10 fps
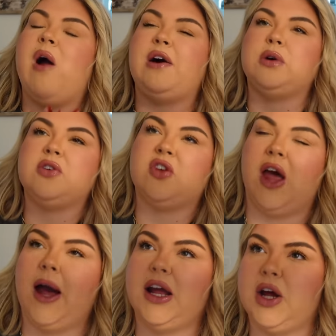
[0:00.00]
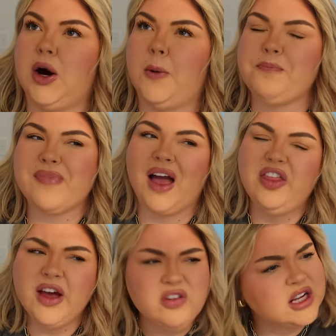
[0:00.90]
I will say, I know, I
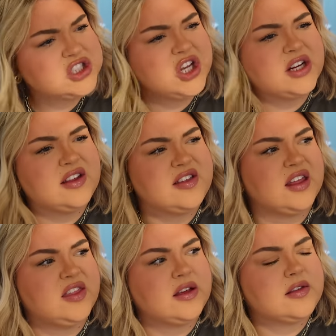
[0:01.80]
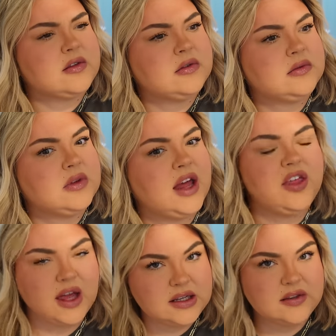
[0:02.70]
think I've actually already said this. I
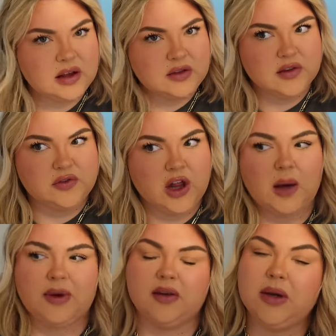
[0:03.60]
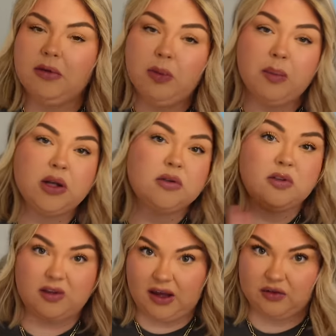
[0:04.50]
think I did say this in a vlog, but sometimes people don't
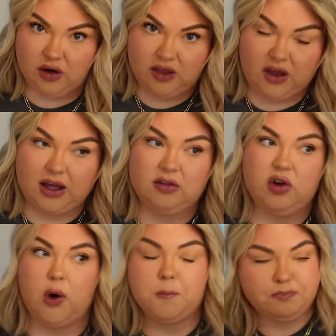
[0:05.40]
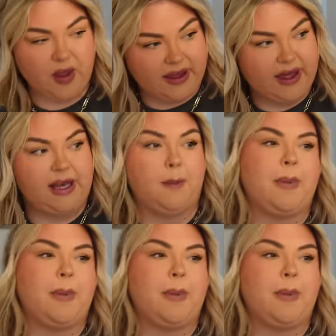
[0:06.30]
see everything, so I get it.